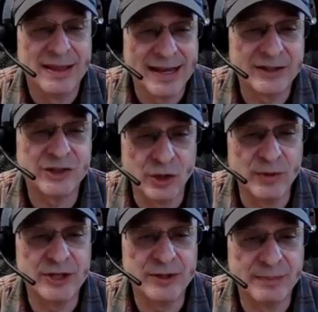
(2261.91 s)
that's
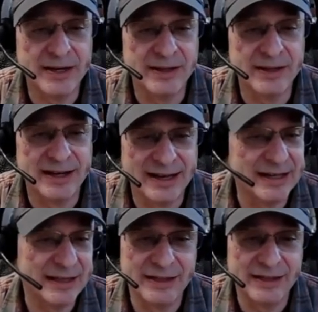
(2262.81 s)
so much better than
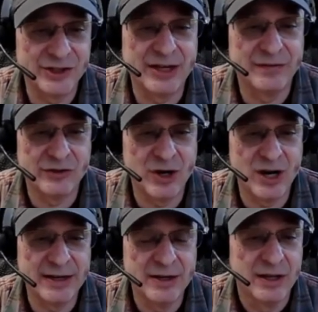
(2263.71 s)
anything else I've
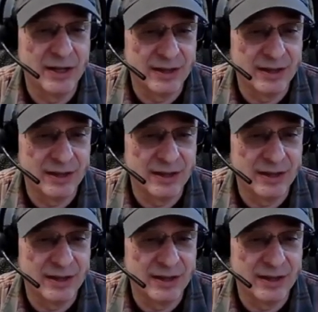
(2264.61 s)
tried.